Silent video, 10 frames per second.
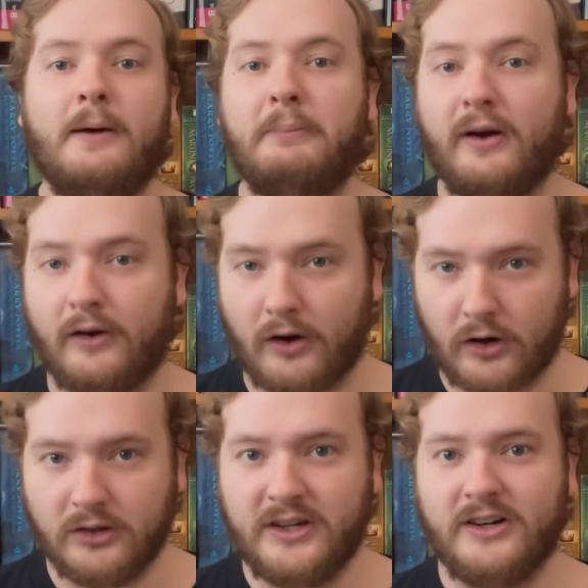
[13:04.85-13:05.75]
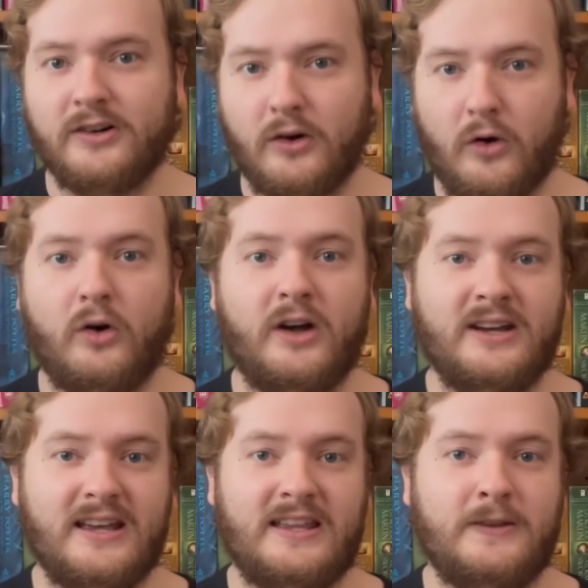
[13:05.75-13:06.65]
But earlier
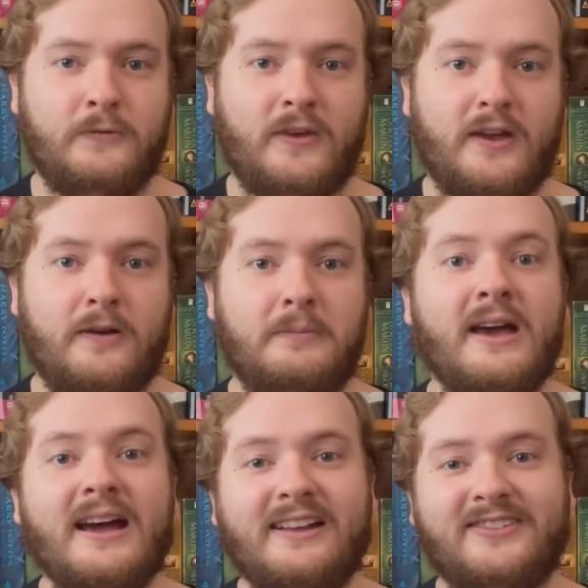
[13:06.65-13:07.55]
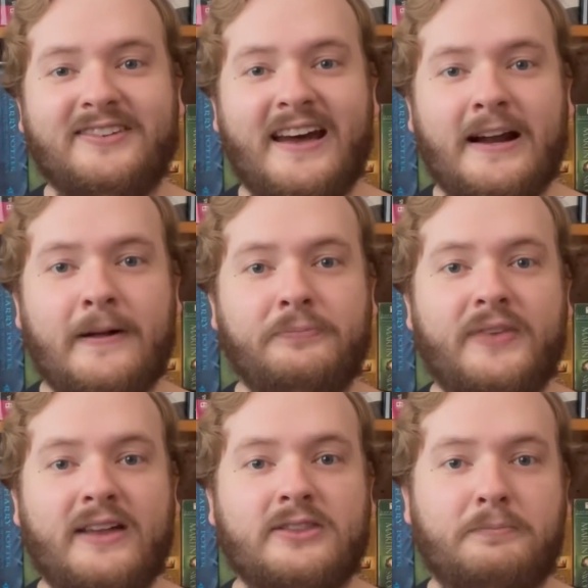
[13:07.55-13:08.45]
on in the film, it's set up
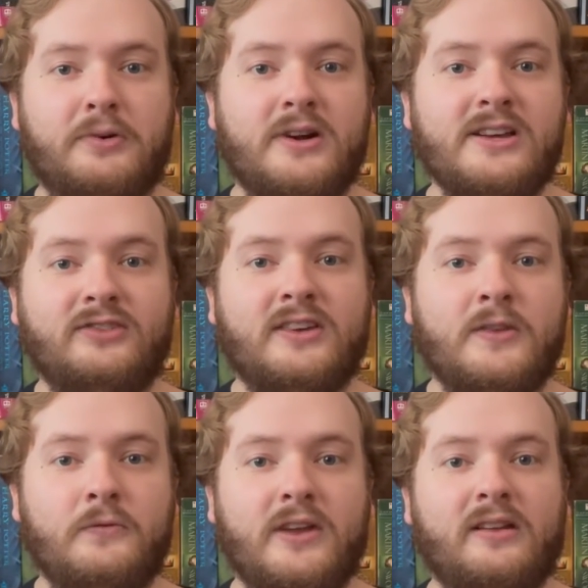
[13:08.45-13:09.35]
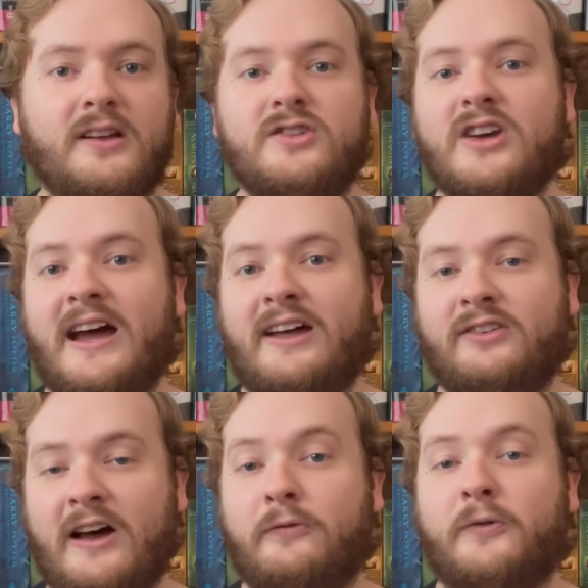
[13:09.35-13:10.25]
that the priest of the village
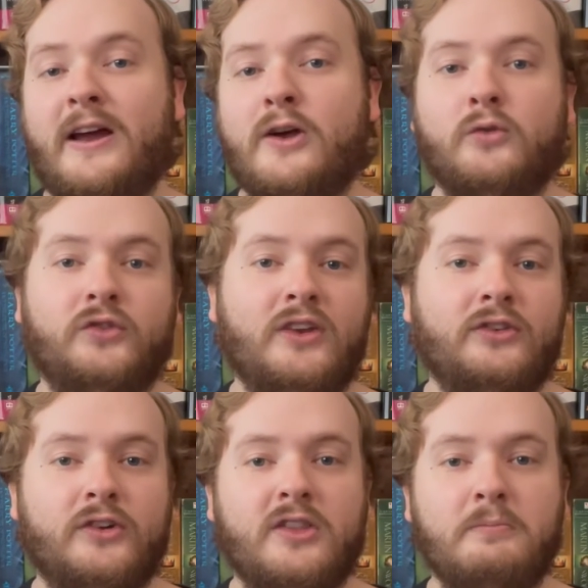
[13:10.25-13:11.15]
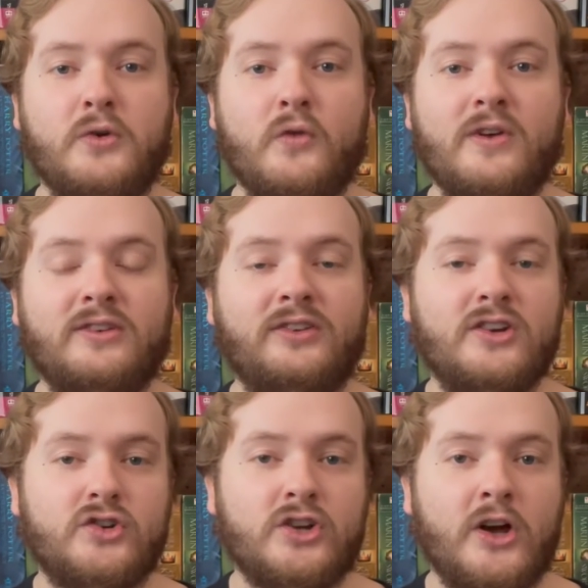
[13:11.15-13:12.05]
has Alfredo censor the movies he
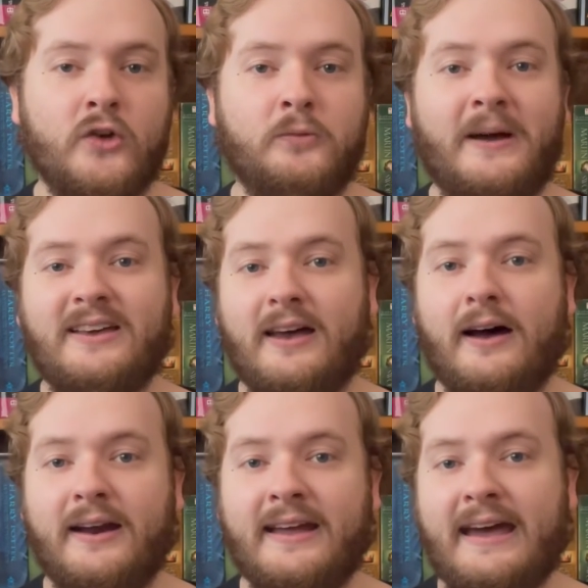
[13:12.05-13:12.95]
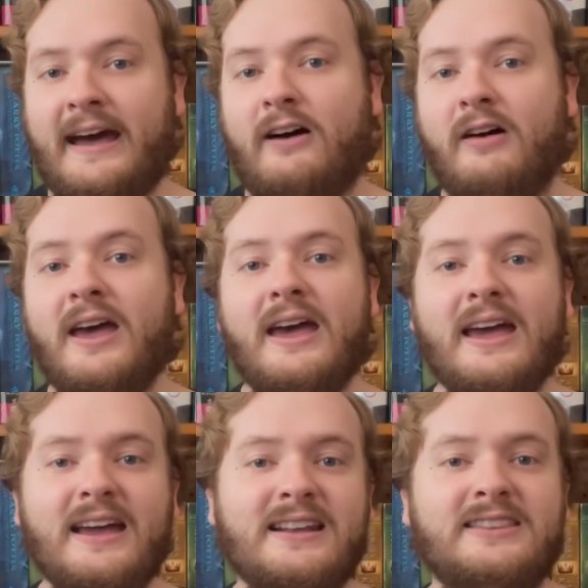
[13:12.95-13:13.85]
shows by cutting out
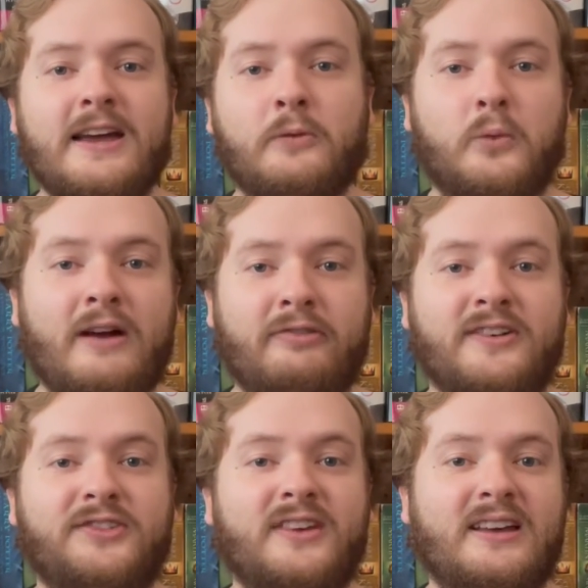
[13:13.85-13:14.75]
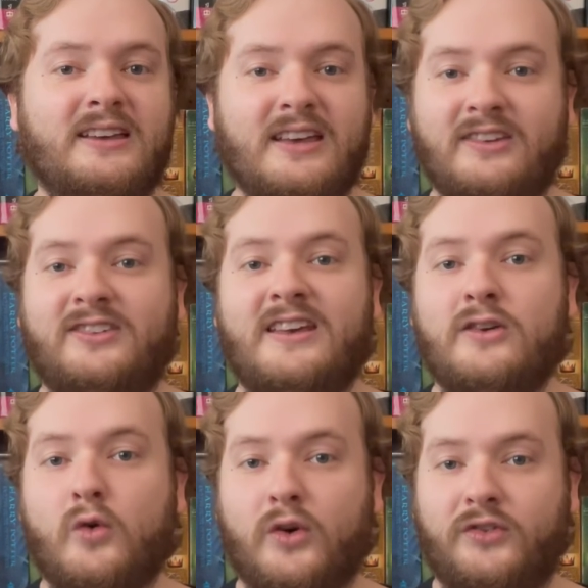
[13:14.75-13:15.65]
anything referencing
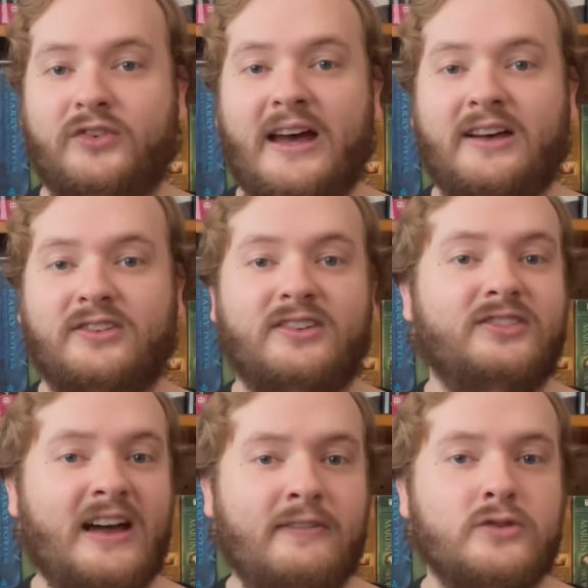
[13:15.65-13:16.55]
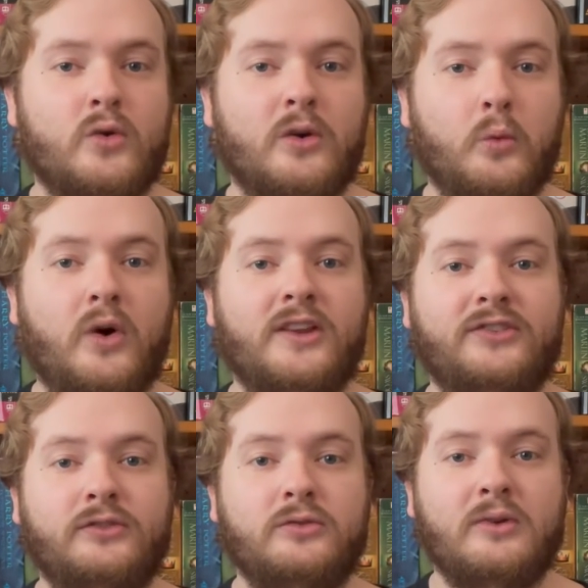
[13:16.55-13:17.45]
kissing or sex, and Salvatore
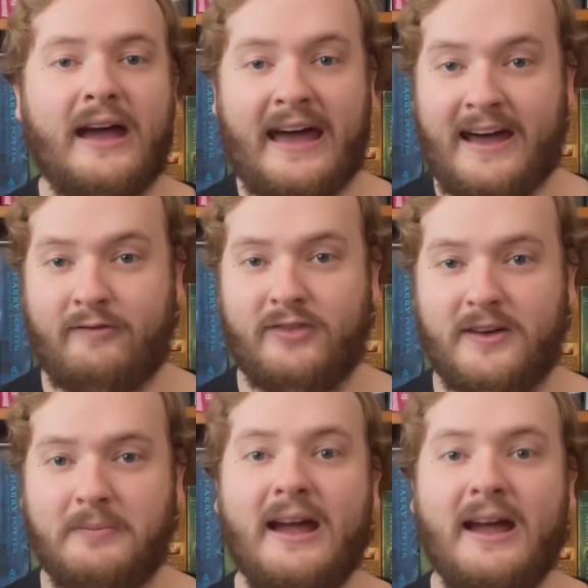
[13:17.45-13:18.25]
wants to have them.